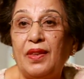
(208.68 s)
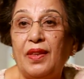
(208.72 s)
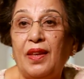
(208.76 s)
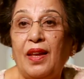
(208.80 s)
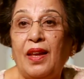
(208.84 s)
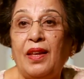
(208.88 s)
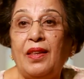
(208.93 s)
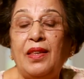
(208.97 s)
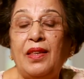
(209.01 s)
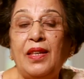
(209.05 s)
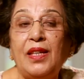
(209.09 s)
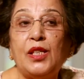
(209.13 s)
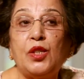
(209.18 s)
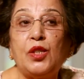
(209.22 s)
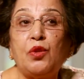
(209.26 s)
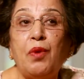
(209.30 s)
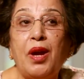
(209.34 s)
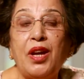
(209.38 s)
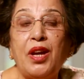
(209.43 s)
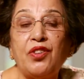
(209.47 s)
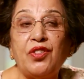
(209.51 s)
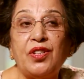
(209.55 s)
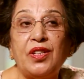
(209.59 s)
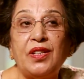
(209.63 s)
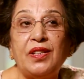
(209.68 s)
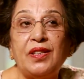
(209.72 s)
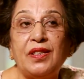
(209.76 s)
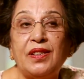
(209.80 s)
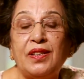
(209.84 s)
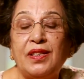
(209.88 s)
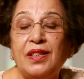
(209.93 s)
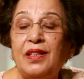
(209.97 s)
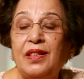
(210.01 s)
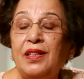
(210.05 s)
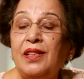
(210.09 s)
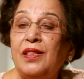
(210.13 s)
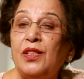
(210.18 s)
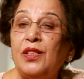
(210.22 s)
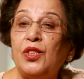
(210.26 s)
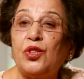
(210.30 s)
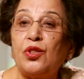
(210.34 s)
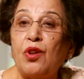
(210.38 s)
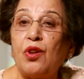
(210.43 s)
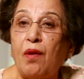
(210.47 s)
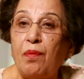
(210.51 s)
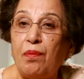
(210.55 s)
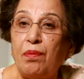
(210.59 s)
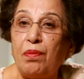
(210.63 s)
And these questions didn't
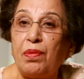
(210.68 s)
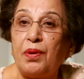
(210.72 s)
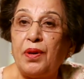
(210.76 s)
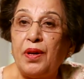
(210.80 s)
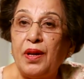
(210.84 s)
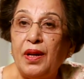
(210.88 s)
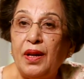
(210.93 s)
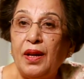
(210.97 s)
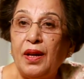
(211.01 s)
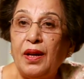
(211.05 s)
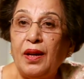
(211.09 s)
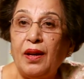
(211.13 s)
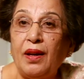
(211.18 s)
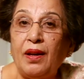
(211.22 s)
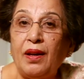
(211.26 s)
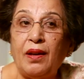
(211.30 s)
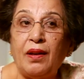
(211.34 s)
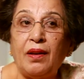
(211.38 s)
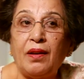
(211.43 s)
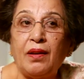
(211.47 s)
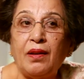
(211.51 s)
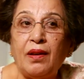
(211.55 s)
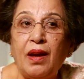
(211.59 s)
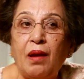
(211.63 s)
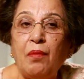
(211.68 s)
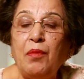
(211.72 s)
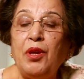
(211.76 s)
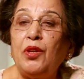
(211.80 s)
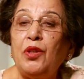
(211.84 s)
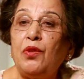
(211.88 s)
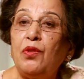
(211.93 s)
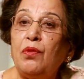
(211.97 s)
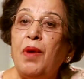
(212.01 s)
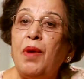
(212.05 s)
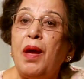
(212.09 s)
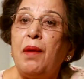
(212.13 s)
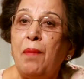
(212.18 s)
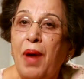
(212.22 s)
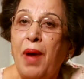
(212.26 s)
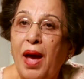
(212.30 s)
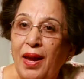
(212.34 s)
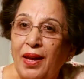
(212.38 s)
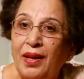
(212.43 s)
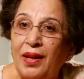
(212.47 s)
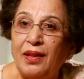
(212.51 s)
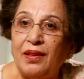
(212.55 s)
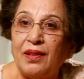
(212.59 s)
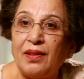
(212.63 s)
stop coming to my
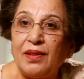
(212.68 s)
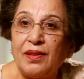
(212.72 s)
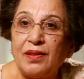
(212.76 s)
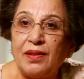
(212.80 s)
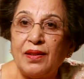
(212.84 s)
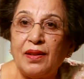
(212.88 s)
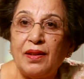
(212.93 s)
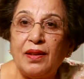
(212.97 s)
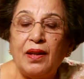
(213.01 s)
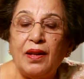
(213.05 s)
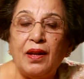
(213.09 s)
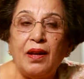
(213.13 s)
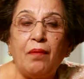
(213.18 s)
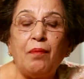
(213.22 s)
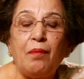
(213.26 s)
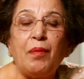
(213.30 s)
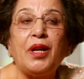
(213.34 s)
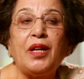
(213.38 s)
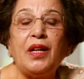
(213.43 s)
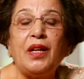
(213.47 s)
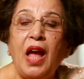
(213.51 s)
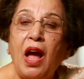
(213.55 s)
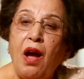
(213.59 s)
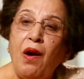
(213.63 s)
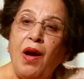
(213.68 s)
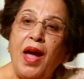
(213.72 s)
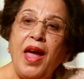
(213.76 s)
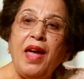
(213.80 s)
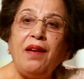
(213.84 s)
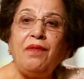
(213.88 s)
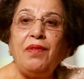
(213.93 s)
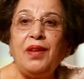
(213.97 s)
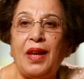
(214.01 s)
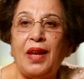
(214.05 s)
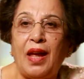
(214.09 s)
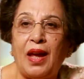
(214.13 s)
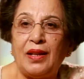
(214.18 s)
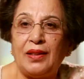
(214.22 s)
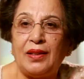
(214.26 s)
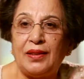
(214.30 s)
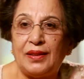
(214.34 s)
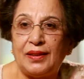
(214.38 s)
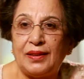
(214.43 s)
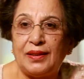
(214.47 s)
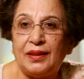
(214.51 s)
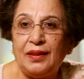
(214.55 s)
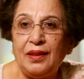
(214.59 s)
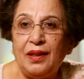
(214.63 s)
mind. But now I have an
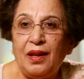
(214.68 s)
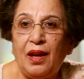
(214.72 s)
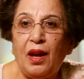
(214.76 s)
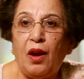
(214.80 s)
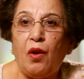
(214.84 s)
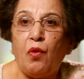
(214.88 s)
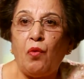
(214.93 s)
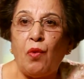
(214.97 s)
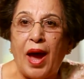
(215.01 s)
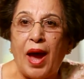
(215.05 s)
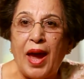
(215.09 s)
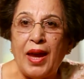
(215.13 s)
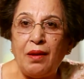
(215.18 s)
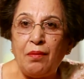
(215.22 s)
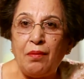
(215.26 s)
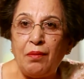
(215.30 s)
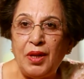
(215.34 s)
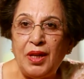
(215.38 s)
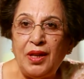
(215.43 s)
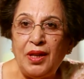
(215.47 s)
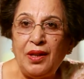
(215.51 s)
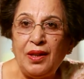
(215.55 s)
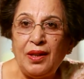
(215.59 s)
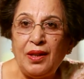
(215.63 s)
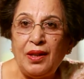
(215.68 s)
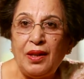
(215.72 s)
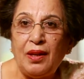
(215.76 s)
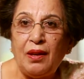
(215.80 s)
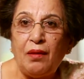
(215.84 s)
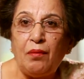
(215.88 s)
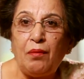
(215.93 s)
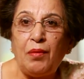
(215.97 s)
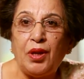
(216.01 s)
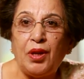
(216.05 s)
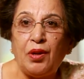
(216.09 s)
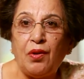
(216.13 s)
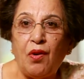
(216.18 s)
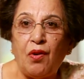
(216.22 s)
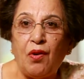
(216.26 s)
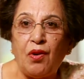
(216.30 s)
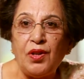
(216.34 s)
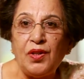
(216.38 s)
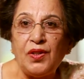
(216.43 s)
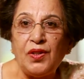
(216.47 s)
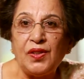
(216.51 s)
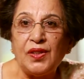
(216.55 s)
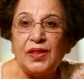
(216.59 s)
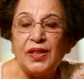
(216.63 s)
answer. Why me?
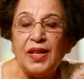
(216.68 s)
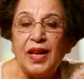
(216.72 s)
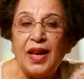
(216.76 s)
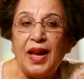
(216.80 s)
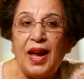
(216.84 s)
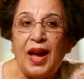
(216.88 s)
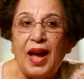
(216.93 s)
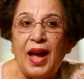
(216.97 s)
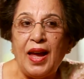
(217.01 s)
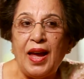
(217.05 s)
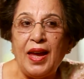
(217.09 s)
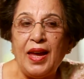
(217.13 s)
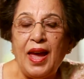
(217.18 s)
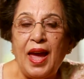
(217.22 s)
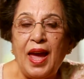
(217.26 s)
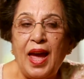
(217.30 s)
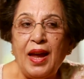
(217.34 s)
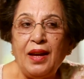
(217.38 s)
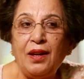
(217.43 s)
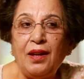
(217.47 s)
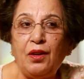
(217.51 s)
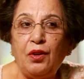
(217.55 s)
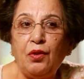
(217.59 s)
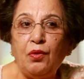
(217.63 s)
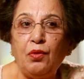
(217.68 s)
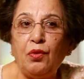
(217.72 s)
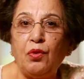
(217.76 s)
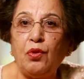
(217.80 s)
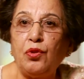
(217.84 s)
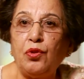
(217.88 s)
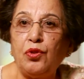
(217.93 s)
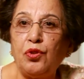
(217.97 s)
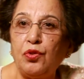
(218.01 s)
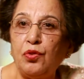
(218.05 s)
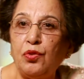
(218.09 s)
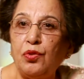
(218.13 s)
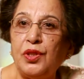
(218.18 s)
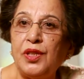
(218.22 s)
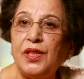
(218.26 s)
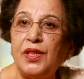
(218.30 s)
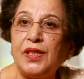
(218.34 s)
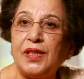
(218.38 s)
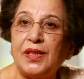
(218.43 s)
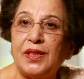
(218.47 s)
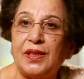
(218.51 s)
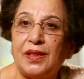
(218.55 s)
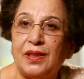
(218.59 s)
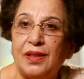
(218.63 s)
Because I had to go through
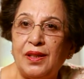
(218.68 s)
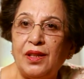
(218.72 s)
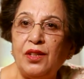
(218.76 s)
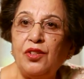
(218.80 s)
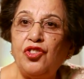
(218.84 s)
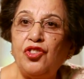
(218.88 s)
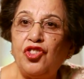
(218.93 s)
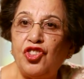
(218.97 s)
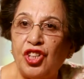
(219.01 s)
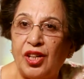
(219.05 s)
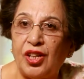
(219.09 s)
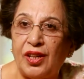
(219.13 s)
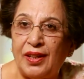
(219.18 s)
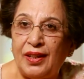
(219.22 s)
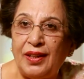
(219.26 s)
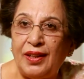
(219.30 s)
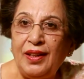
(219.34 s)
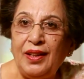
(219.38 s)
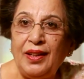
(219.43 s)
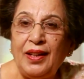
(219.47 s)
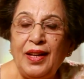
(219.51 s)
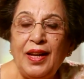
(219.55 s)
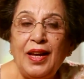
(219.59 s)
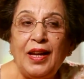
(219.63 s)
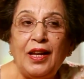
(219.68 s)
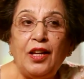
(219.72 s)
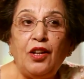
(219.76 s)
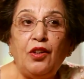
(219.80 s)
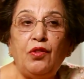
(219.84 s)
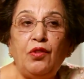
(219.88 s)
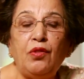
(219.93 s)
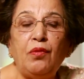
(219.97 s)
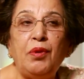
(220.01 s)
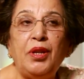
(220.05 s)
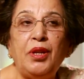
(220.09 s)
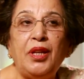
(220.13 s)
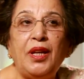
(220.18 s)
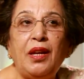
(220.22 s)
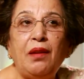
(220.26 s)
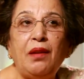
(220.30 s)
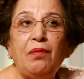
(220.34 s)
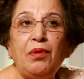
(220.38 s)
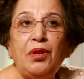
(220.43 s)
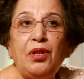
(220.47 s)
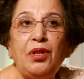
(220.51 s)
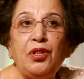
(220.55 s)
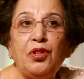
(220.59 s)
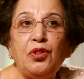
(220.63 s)
this journey to be
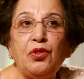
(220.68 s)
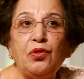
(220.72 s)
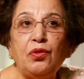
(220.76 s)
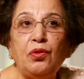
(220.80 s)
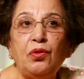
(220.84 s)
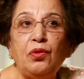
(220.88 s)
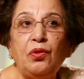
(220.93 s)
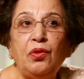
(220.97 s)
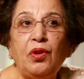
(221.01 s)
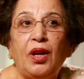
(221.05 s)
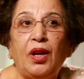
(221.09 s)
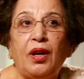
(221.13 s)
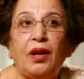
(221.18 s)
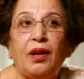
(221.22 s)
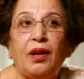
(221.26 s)
able to